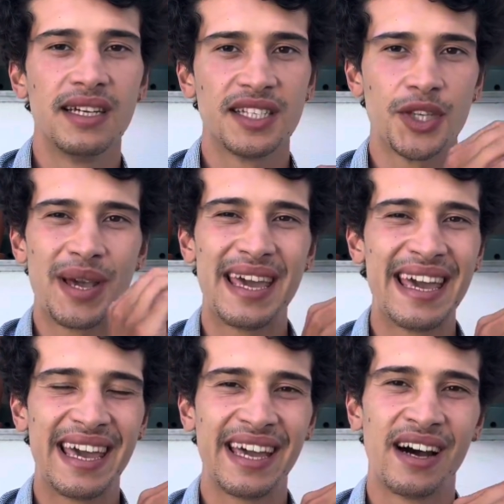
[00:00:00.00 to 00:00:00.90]
So
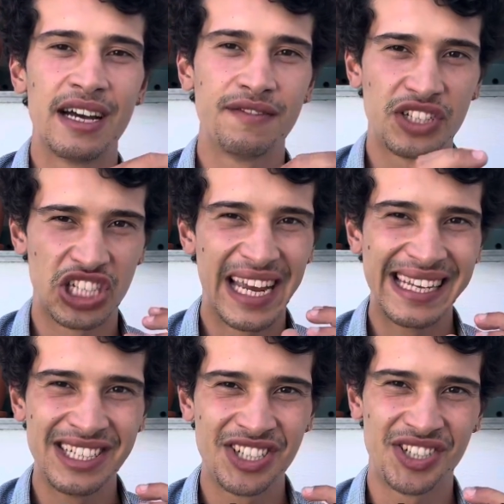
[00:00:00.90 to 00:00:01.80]
here I've
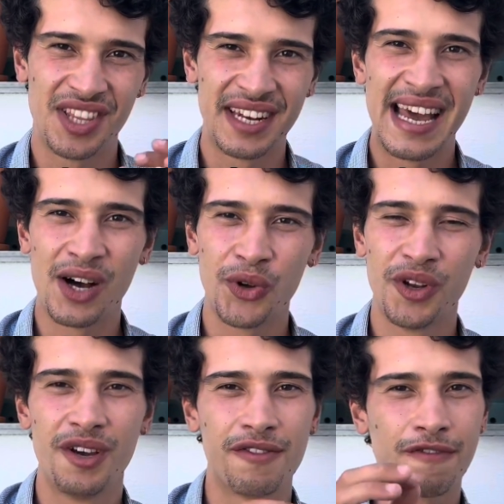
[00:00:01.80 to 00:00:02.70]
changed the
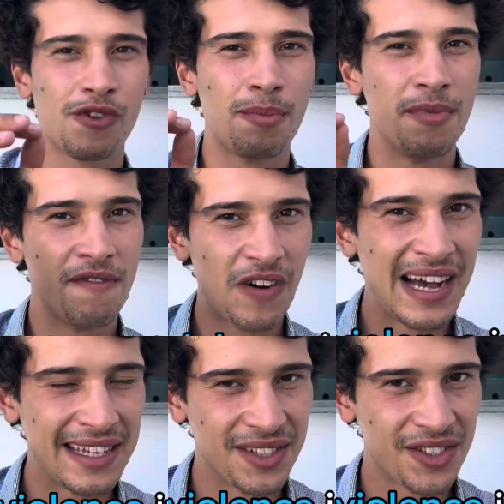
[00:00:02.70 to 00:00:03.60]
noun from
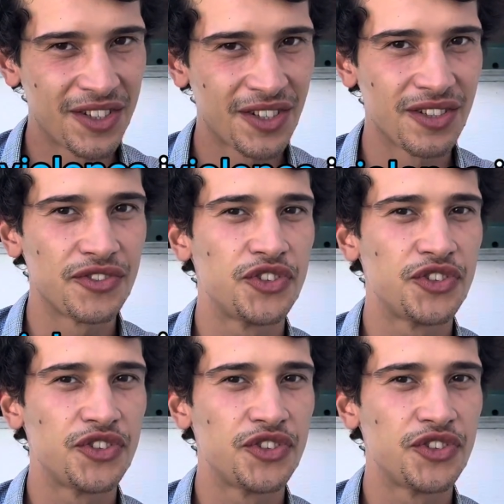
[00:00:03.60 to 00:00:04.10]
violence